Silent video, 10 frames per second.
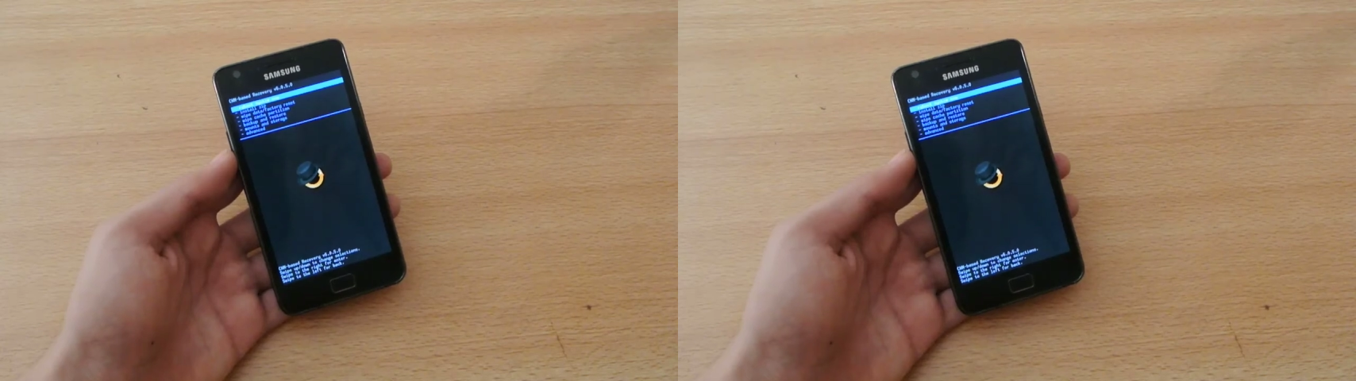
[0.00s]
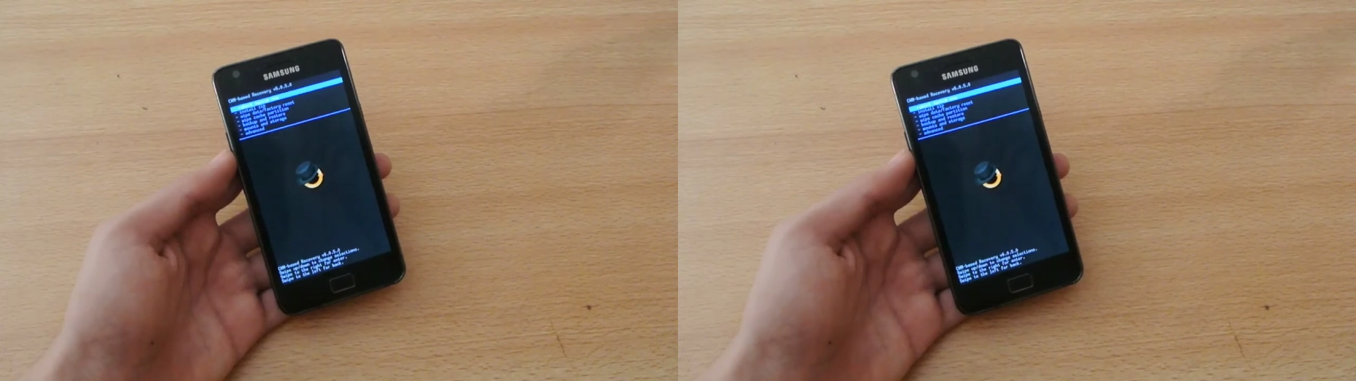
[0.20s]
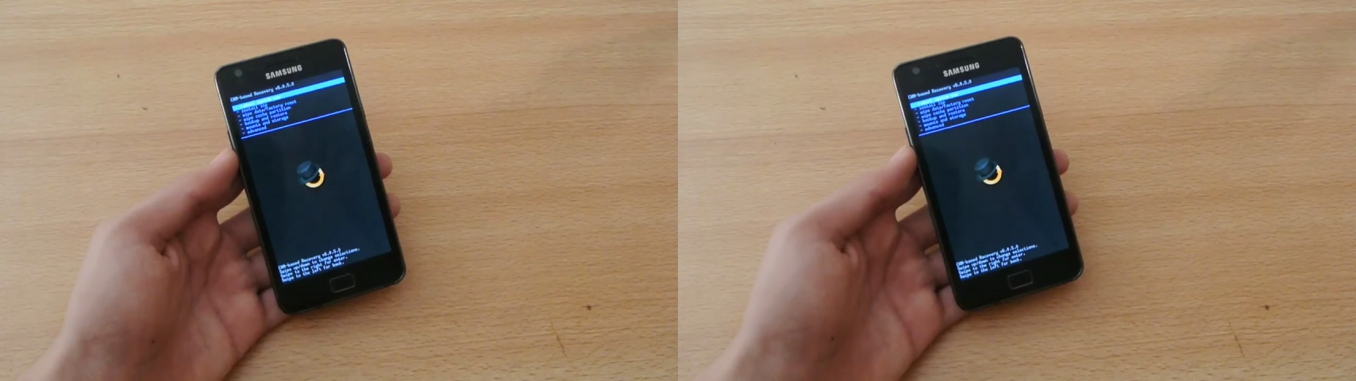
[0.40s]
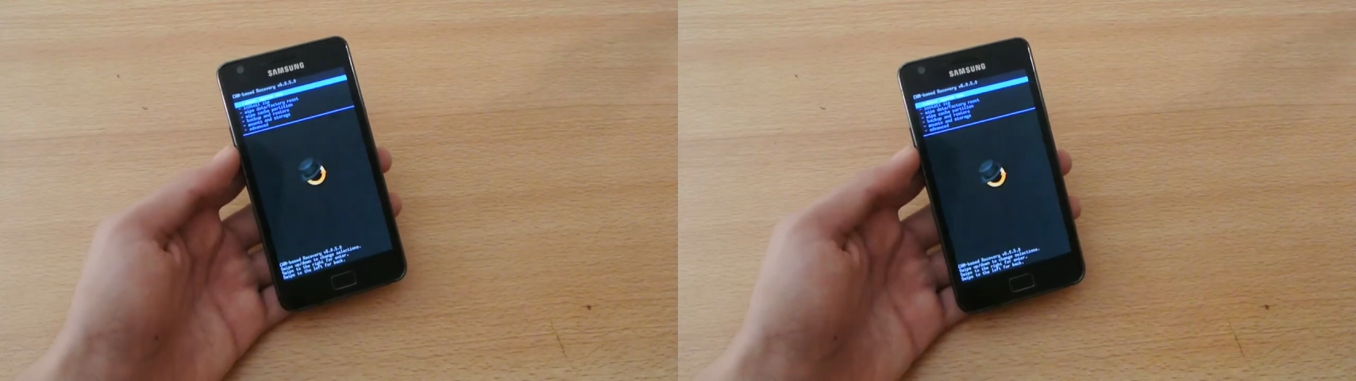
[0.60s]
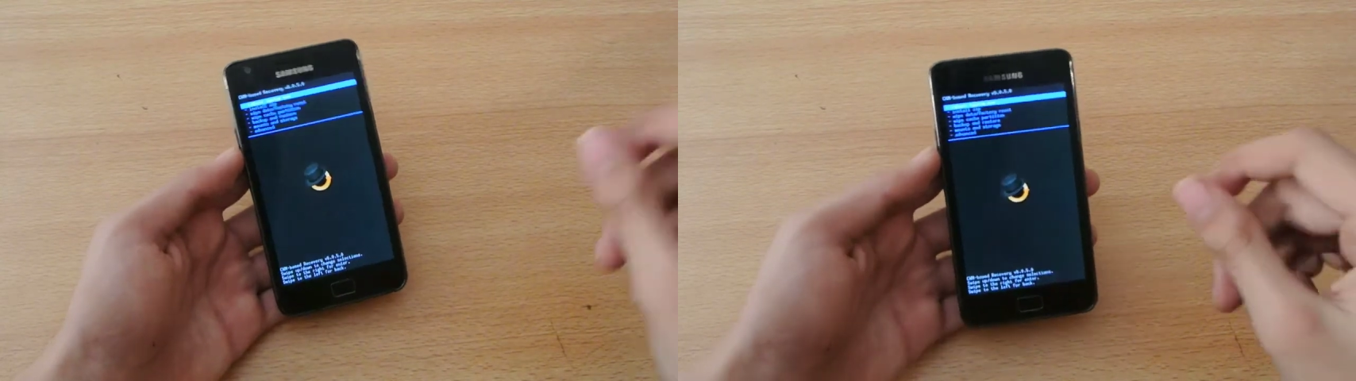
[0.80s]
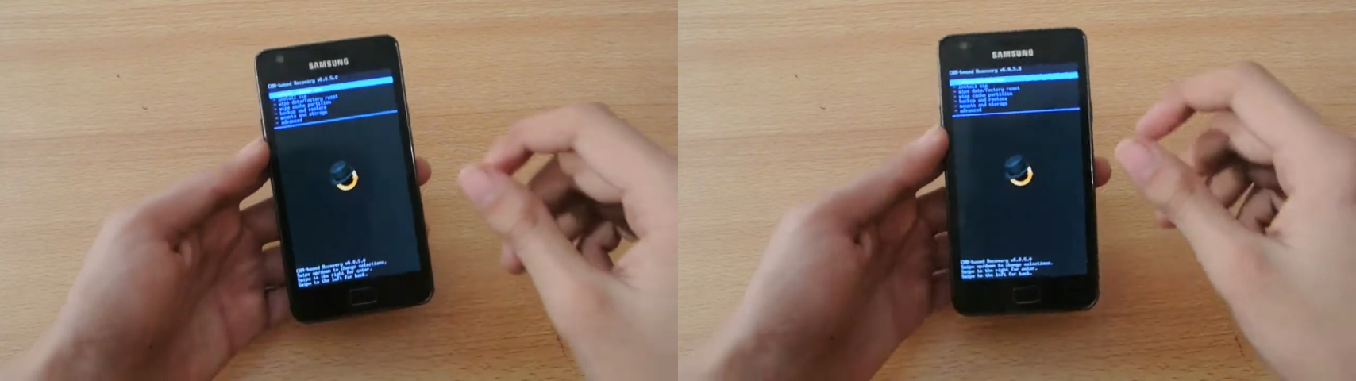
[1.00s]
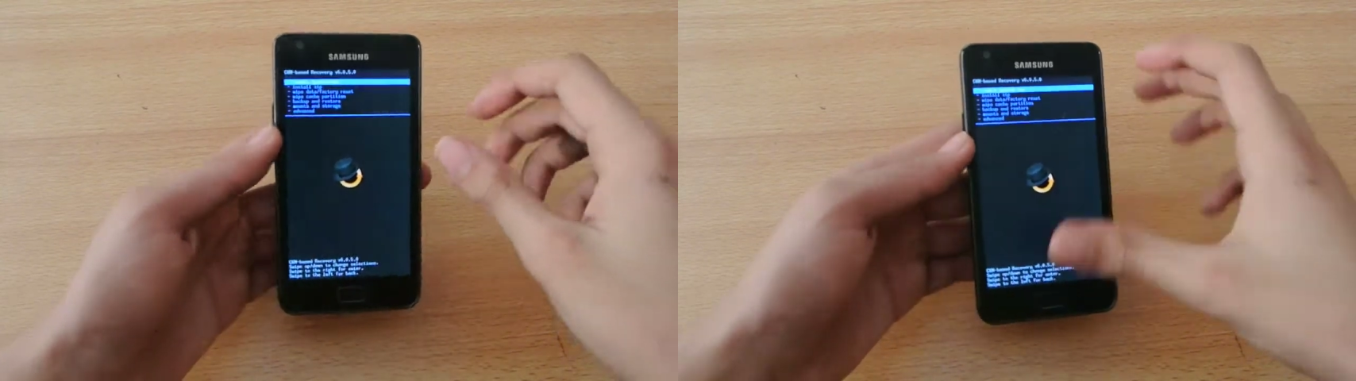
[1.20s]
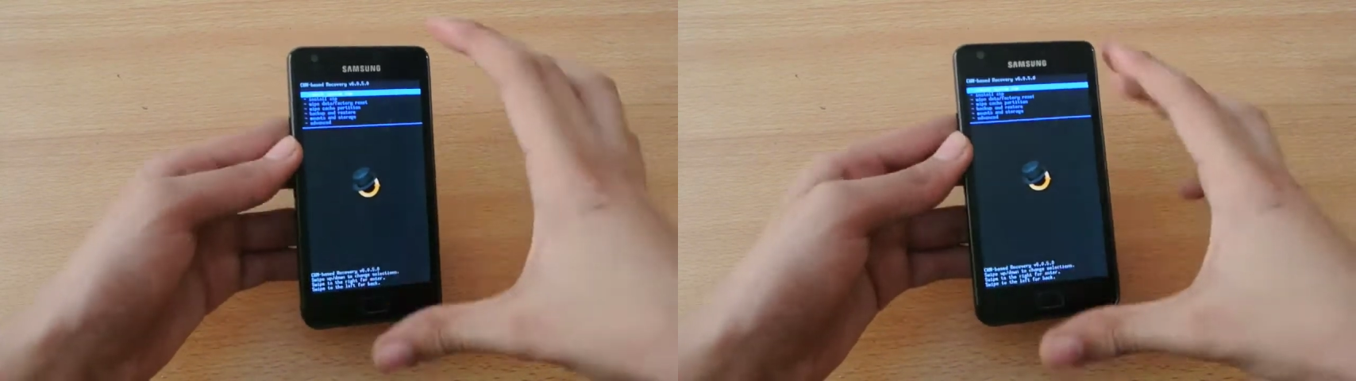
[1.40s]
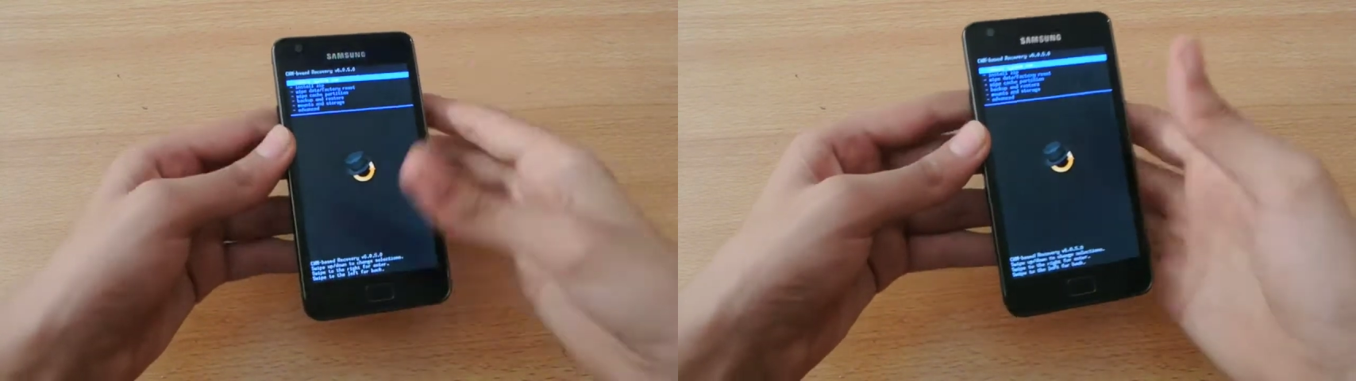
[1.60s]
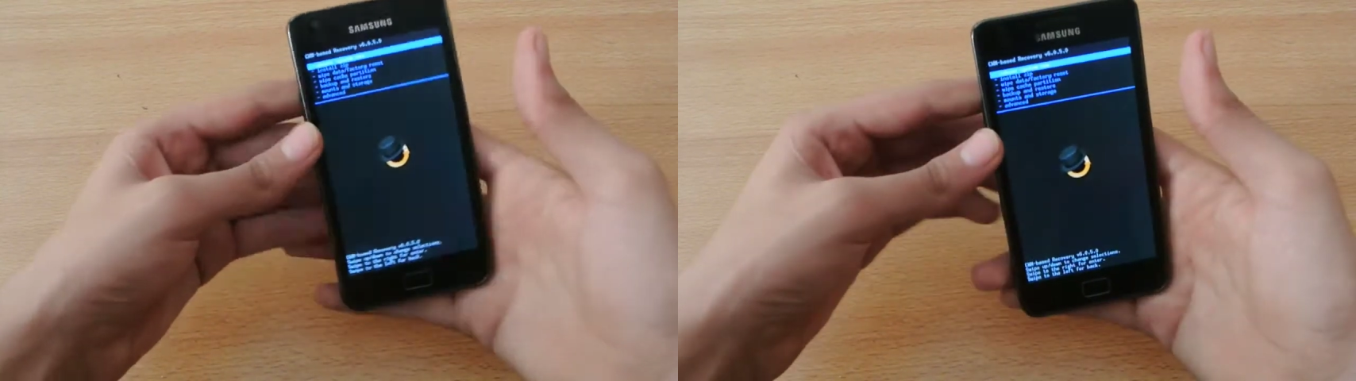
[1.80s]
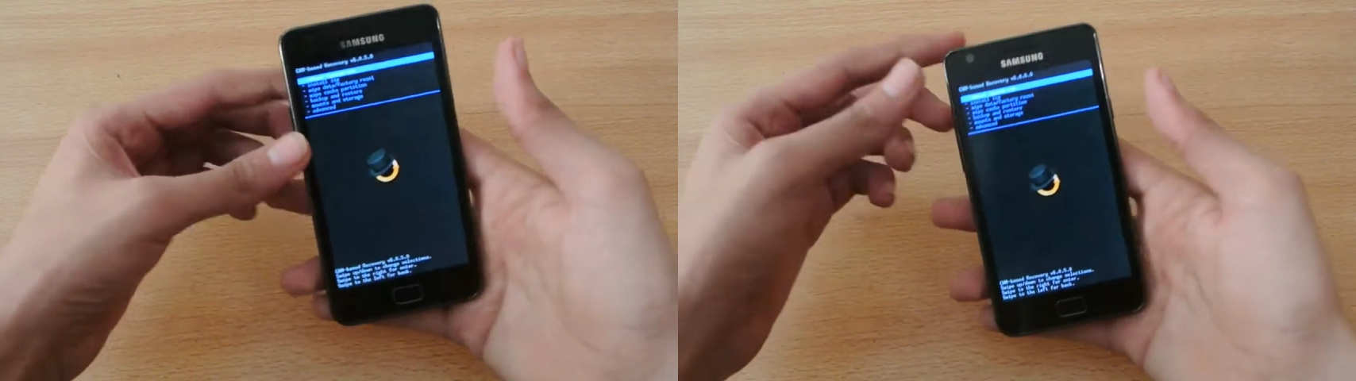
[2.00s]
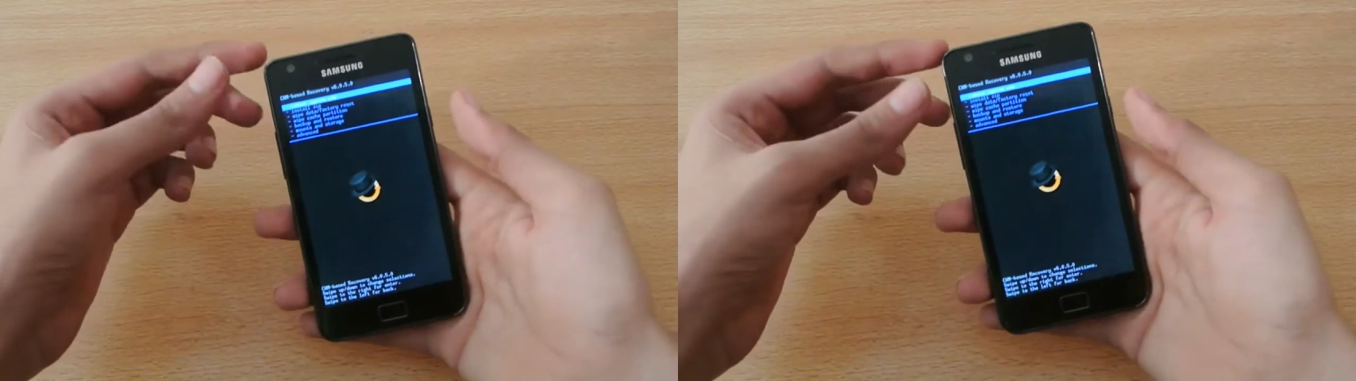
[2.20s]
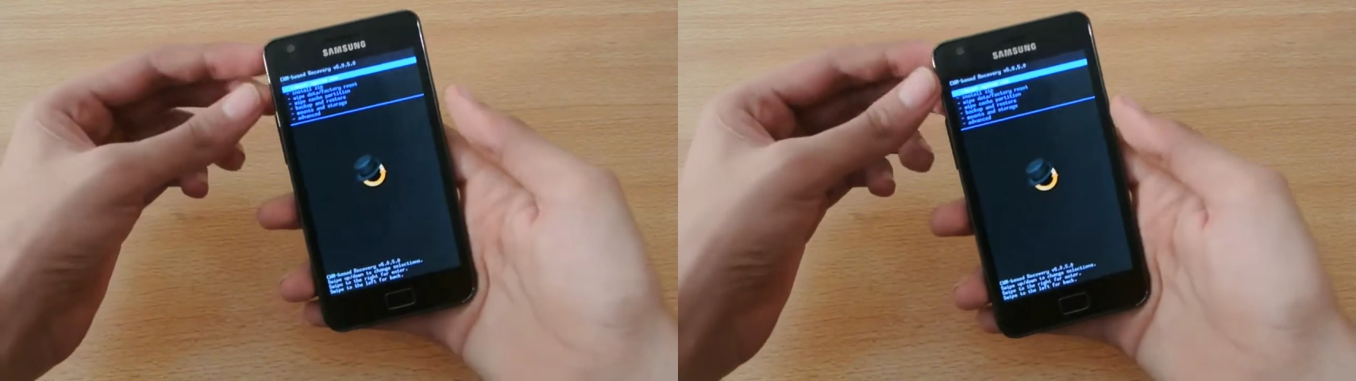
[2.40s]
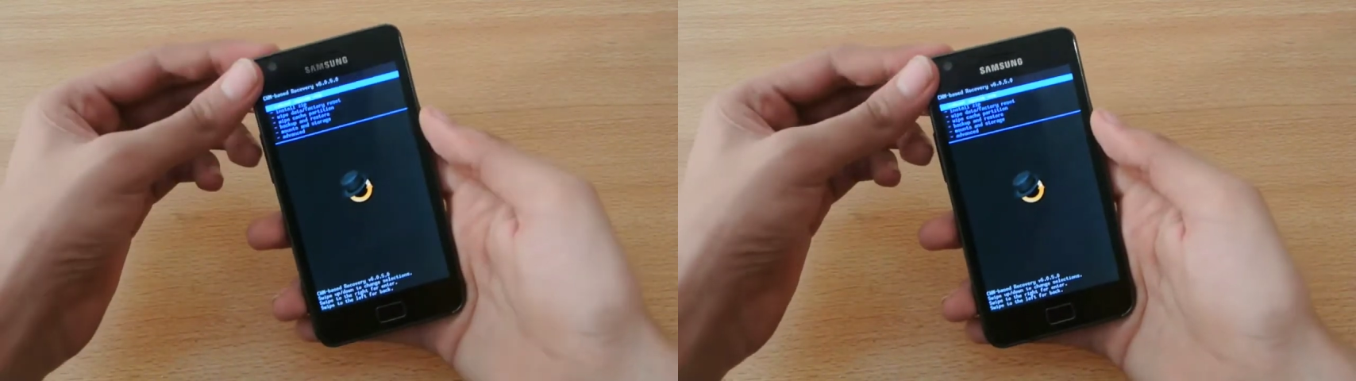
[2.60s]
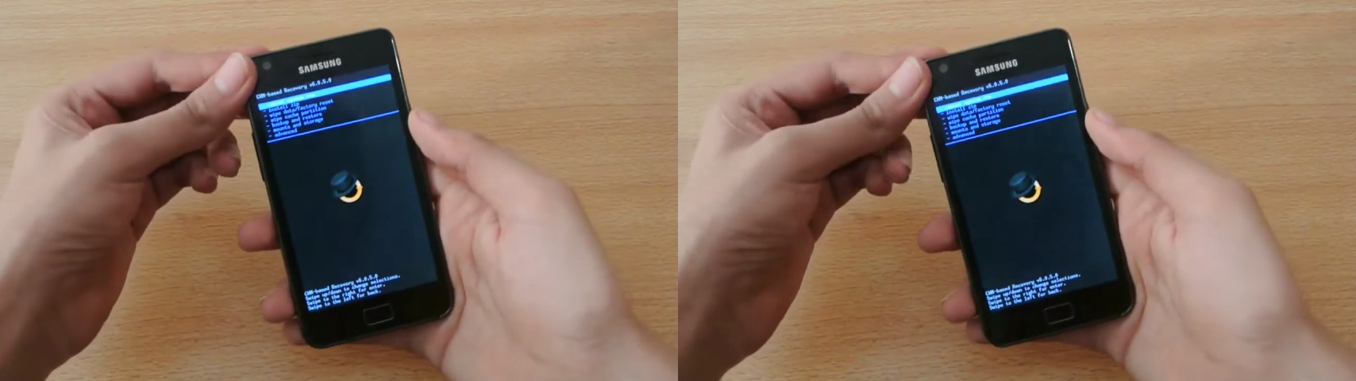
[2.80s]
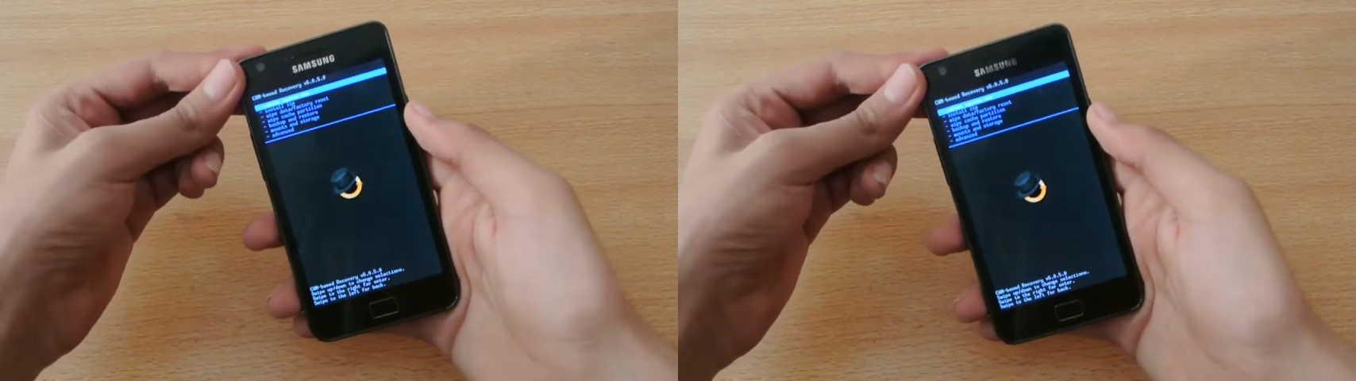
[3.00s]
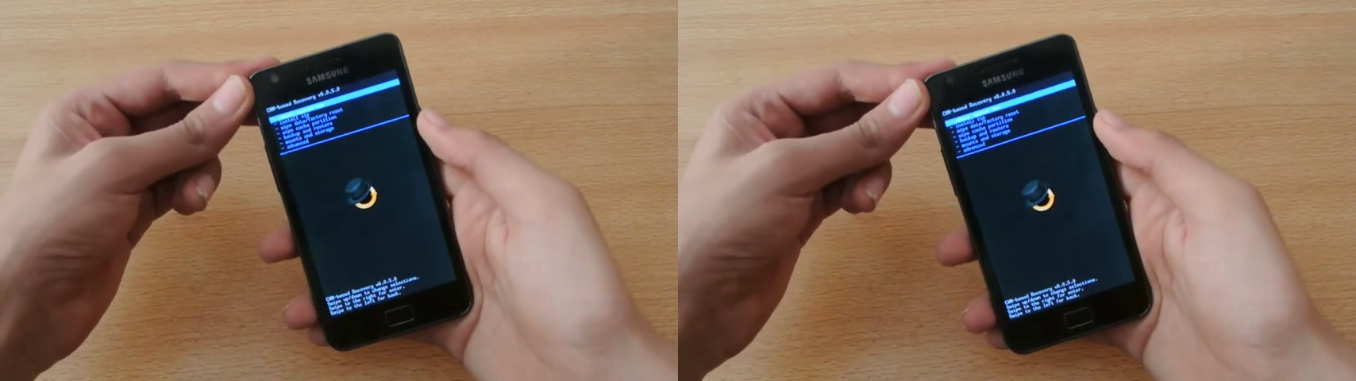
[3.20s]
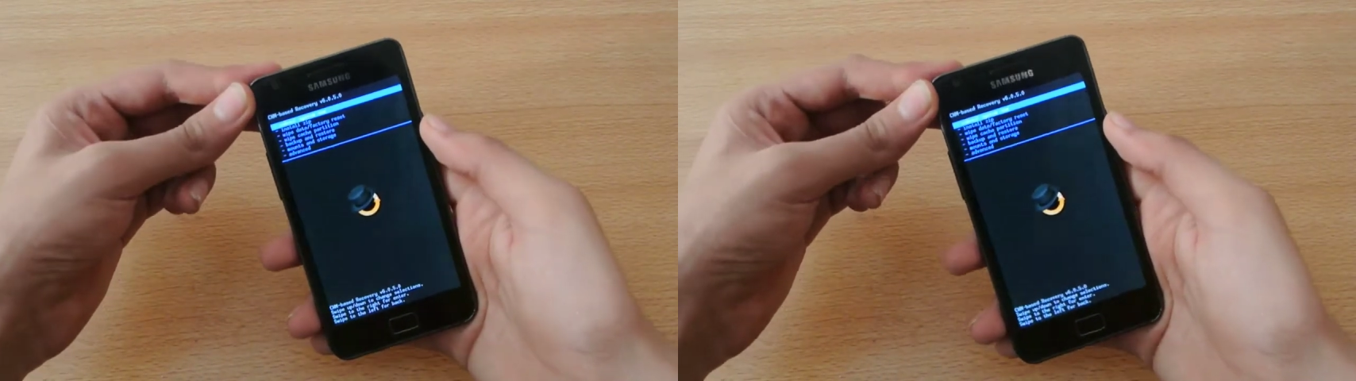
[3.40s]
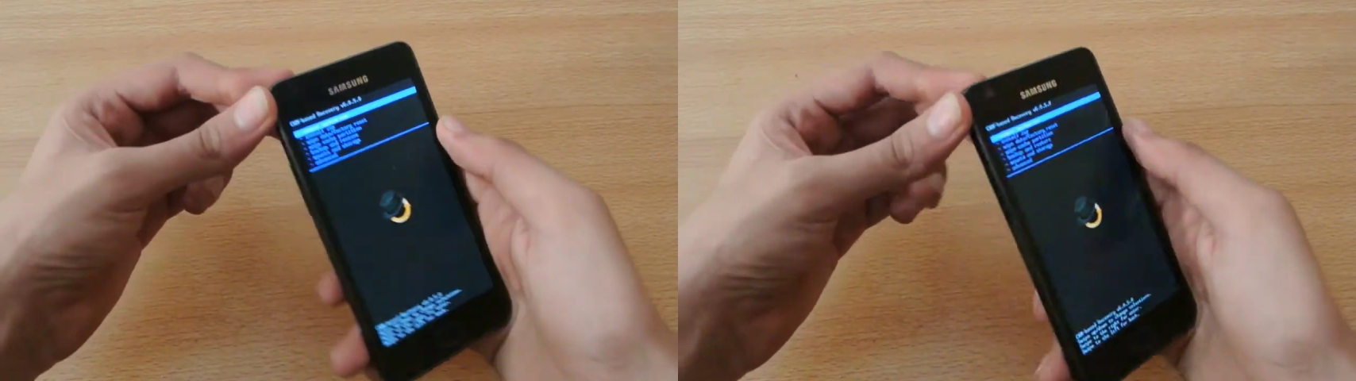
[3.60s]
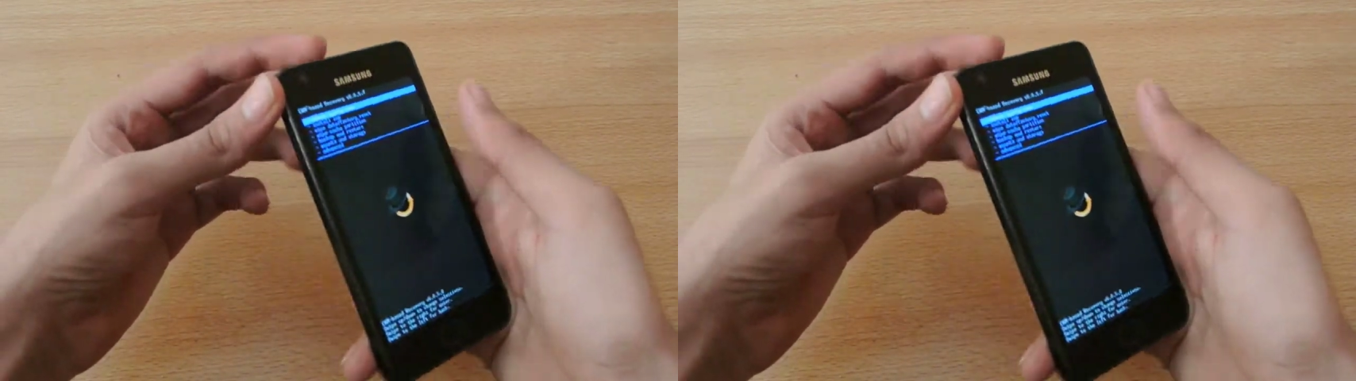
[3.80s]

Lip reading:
No face is visible, so there are no lips to read.